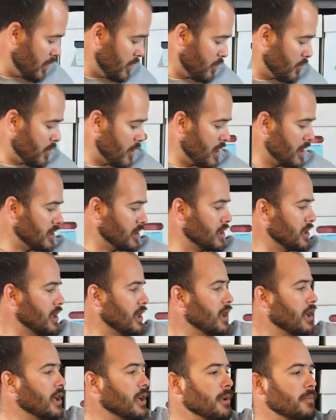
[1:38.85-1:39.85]
was
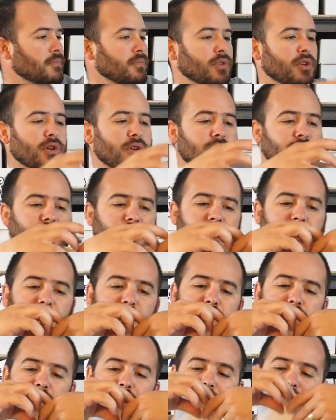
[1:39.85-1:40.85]
The Curse
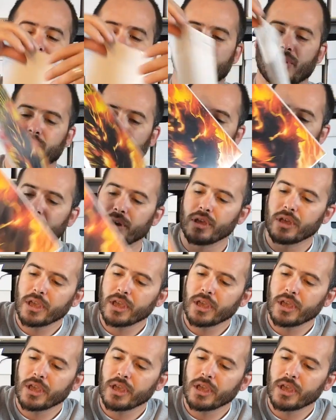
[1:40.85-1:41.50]
of Brimstone.